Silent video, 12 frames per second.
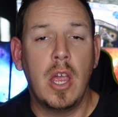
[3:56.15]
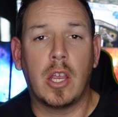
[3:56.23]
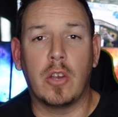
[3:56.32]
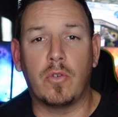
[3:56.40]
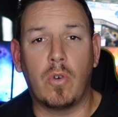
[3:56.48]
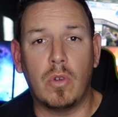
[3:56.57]

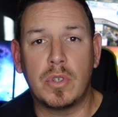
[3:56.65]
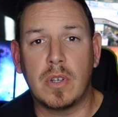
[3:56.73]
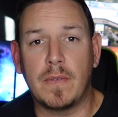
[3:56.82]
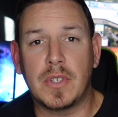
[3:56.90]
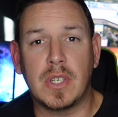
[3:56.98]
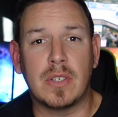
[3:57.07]
control
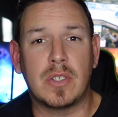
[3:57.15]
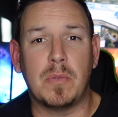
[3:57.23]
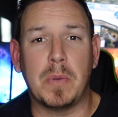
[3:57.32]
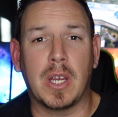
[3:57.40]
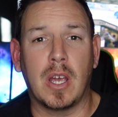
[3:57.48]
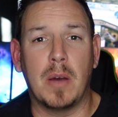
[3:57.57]
surfaces to
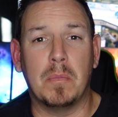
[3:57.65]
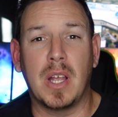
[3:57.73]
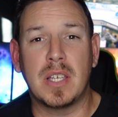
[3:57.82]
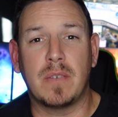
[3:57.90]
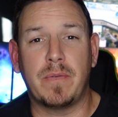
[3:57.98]
become less